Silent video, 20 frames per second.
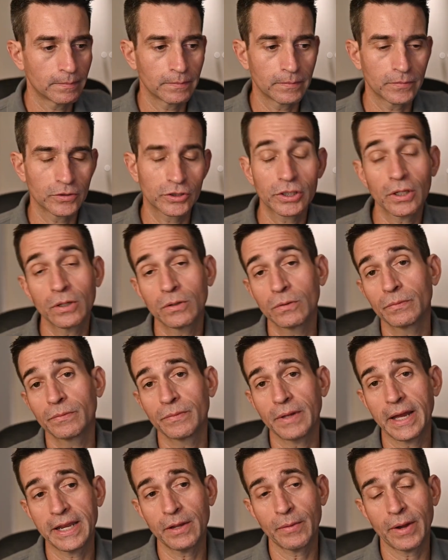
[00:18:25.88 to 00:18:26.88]
So
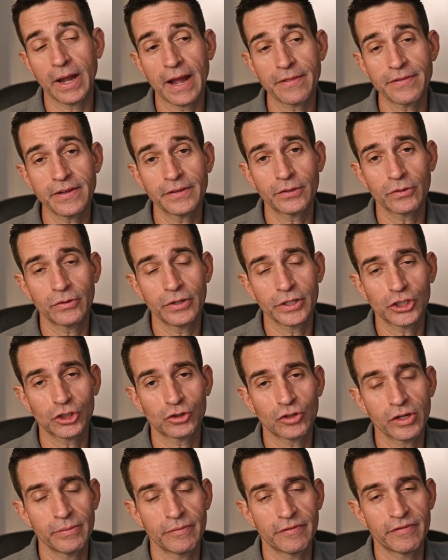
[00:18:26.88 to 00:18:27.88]
anyway, I think they're an
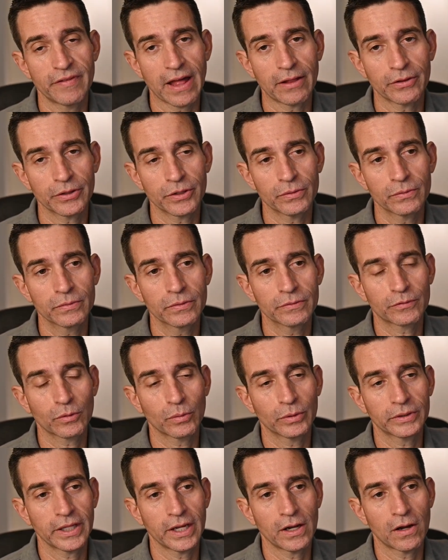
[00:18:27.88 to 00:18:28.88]
extreme value for
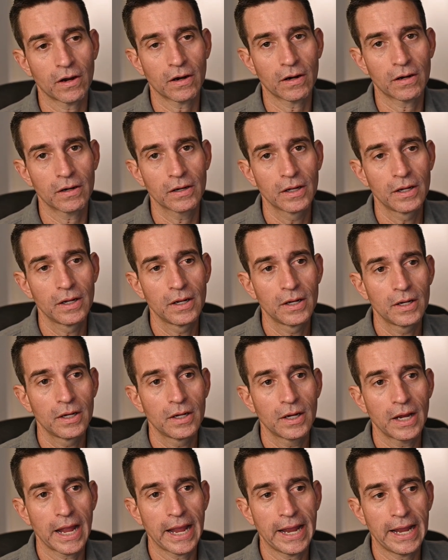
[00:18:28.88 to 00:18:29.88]
what they are.
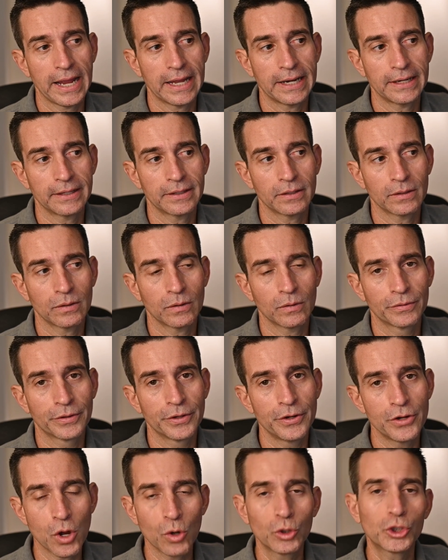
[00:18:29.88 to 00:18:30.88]
And the
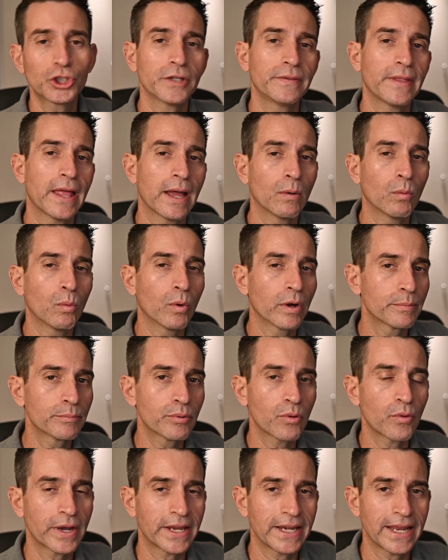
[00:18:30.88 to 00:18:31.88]
notion that
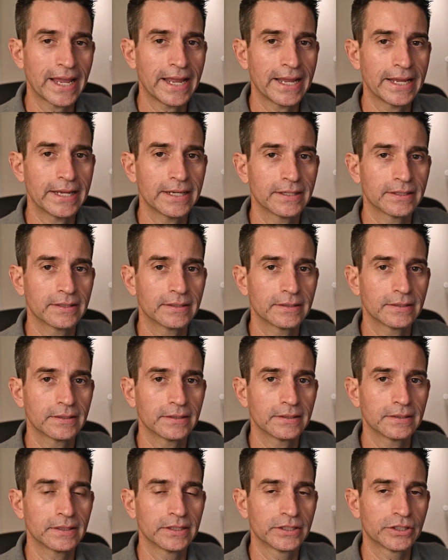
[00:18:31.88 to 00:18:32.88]
1.8
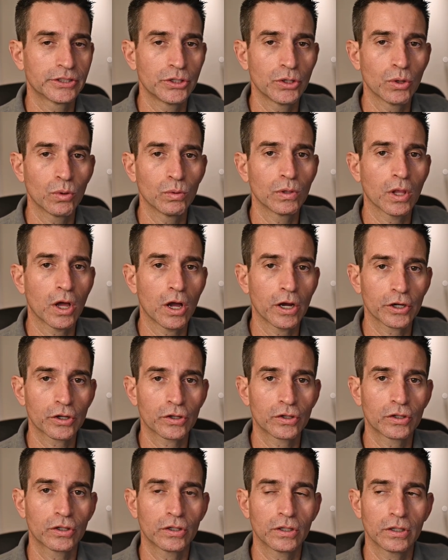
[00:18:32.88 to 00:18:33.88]
is no
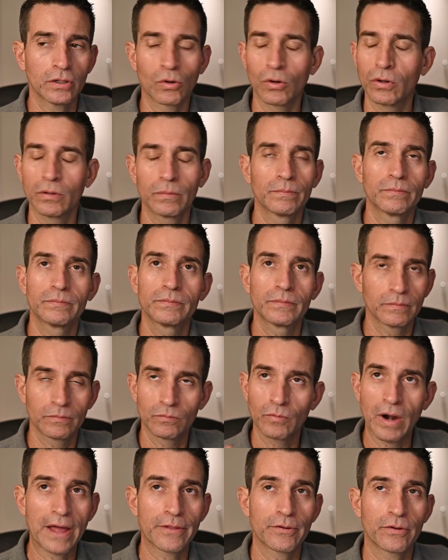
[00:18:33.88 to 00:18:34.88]
longer, or
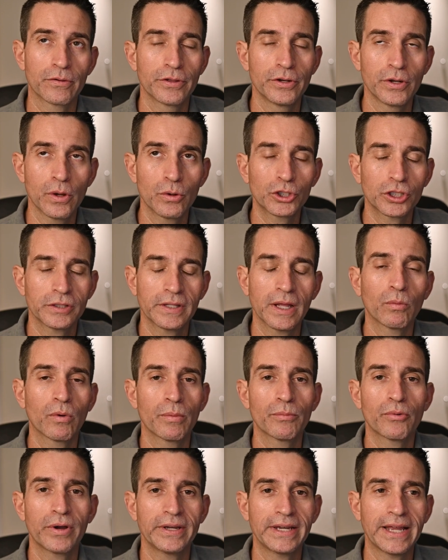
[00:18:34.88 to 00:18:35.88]
rather the notion that
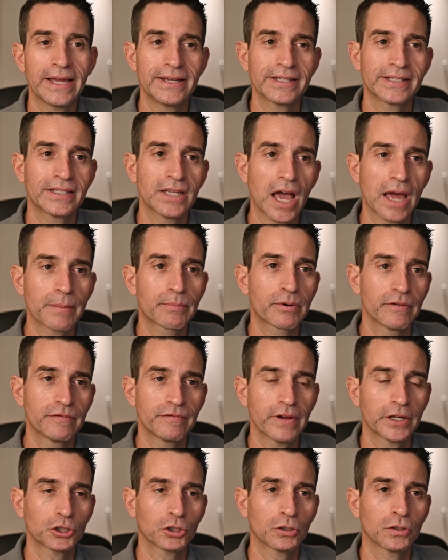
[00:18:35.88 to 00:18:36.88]
1.8 is not
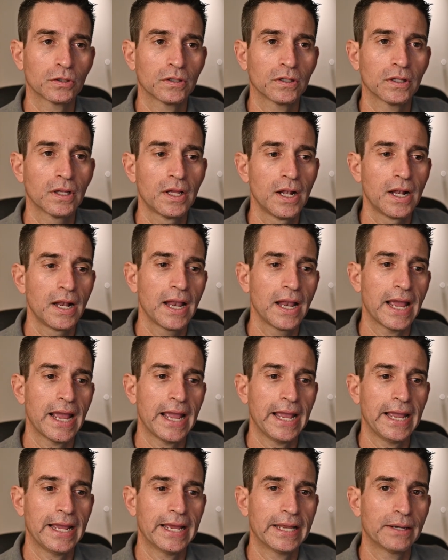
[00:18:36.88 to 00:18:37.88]
professional
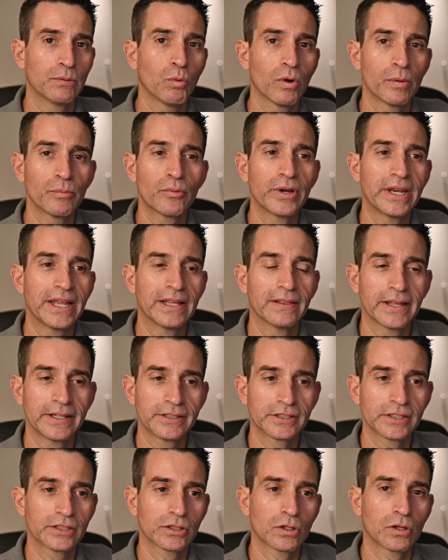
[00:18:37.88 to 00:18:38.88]
and 1.8
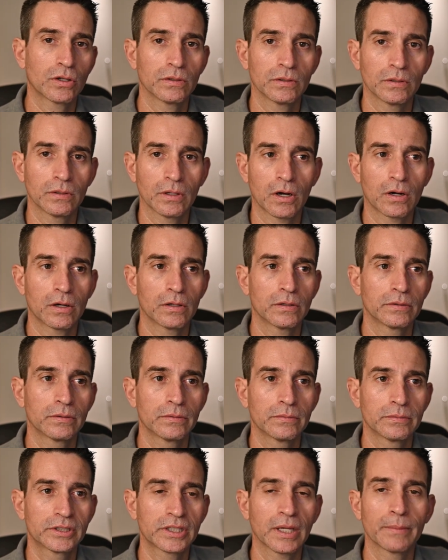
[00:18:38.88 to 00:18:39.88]
lenses are
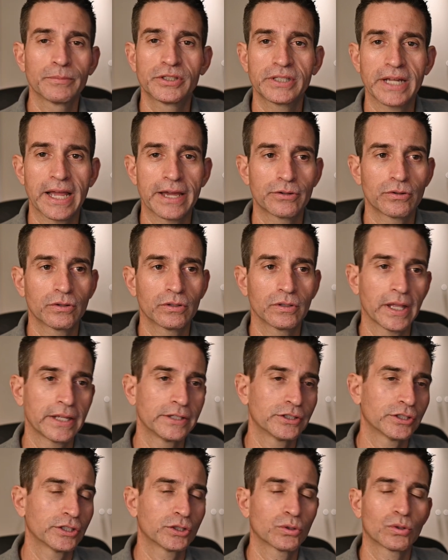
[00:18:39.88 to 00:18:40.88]
substandard
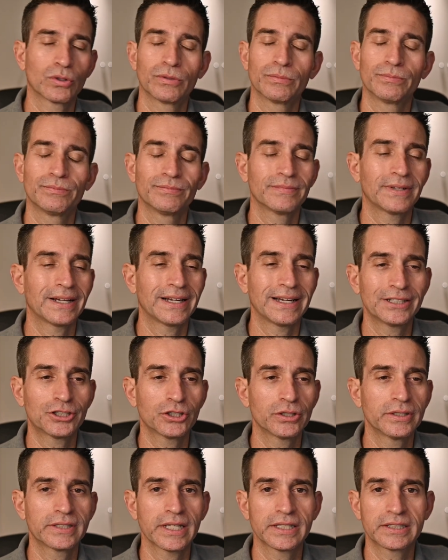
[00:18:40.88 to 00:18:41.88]
lenses, or I
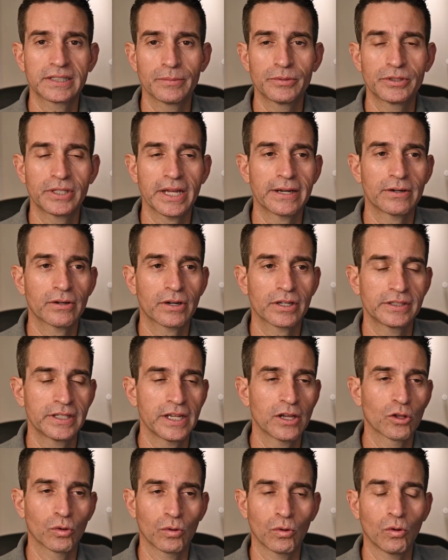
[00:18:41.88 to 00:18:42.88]
shouldn't say substandard because the
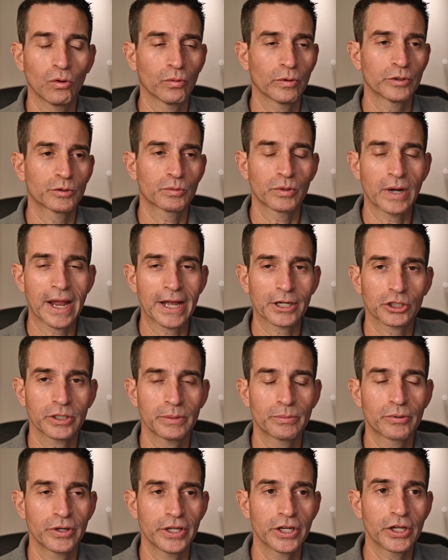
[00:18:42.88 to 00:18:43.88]
other old ones were actually
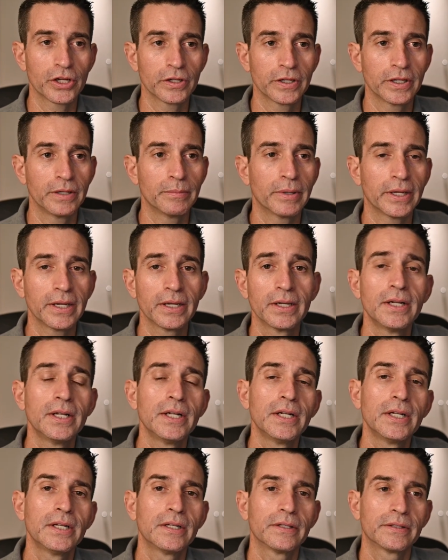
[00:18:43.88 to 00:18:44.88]
pretty good, but
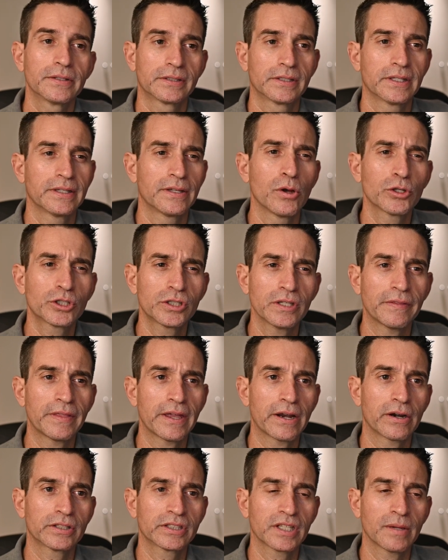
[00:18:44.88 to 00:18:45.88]
the notion that they
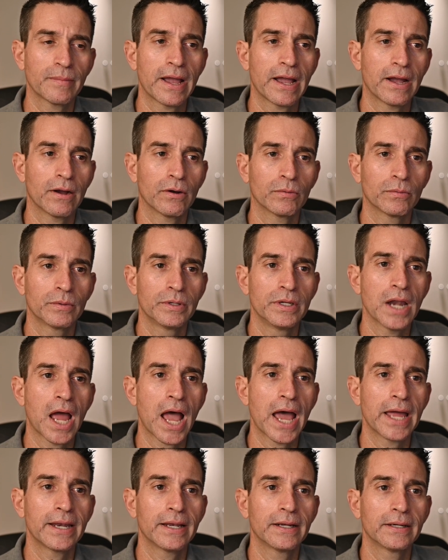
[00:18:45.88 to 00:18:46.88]
are somehow
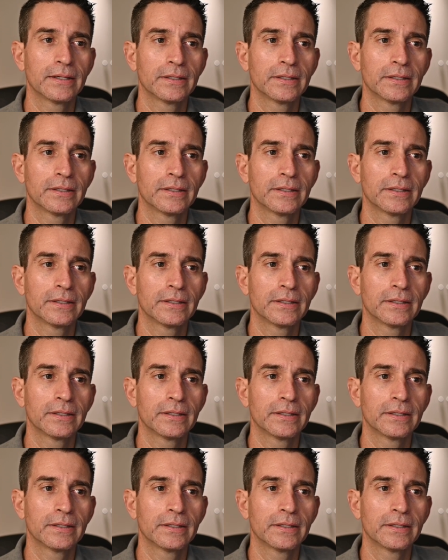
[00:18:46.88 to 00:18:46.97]
not